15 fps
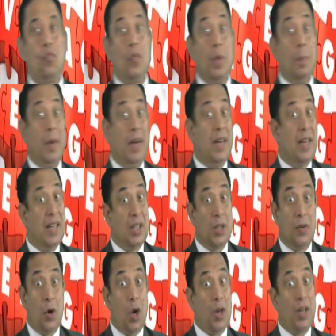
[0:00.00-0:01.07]
But in case
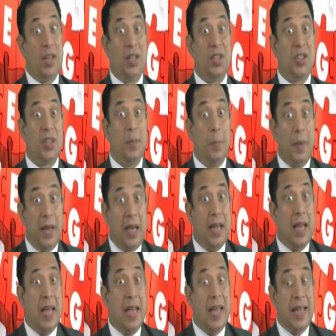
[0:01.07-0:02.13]
of organization B,
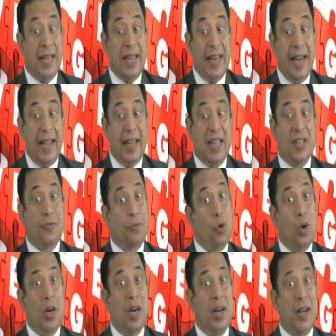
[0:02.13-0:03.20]
EAT is
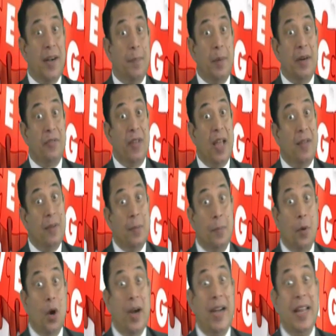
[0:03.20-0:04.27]
400, but we have
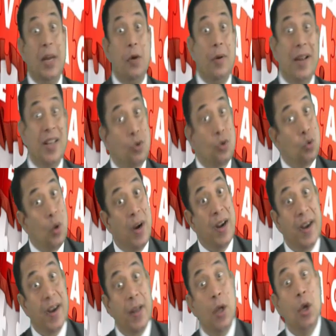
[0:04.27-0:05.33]
employed equity as
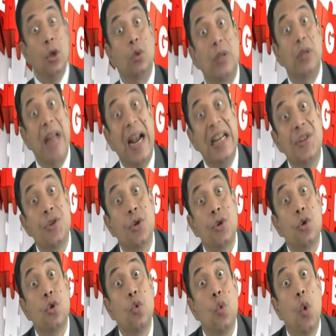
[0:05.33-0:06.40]
200. So that is
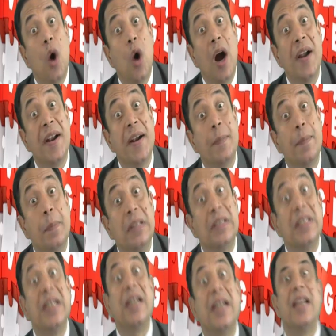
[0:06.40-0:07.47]

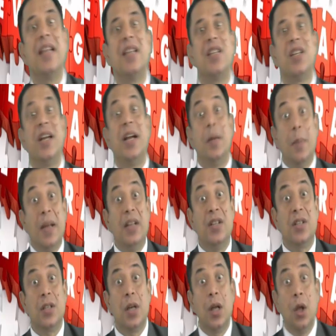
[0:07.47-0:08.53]
200%. It
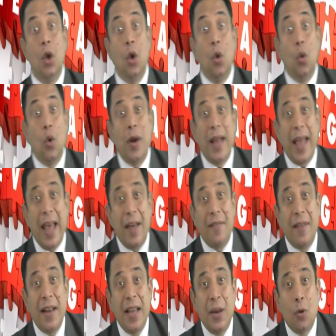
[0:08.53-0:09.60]
means on
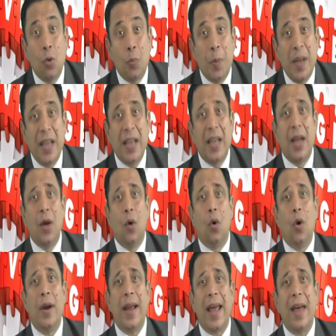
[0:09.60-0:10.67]
every rupee,
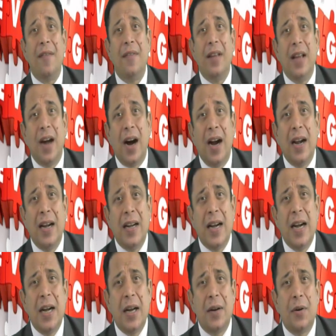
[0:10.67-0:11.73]
on every
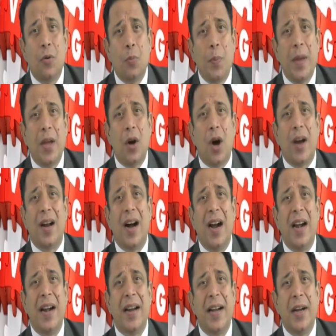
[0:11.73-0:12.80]
100 rupee or
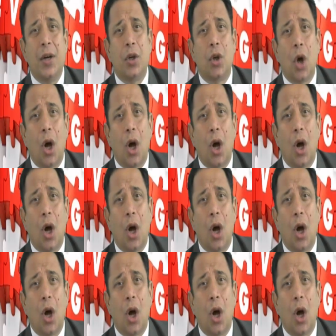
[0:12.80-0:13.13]
$100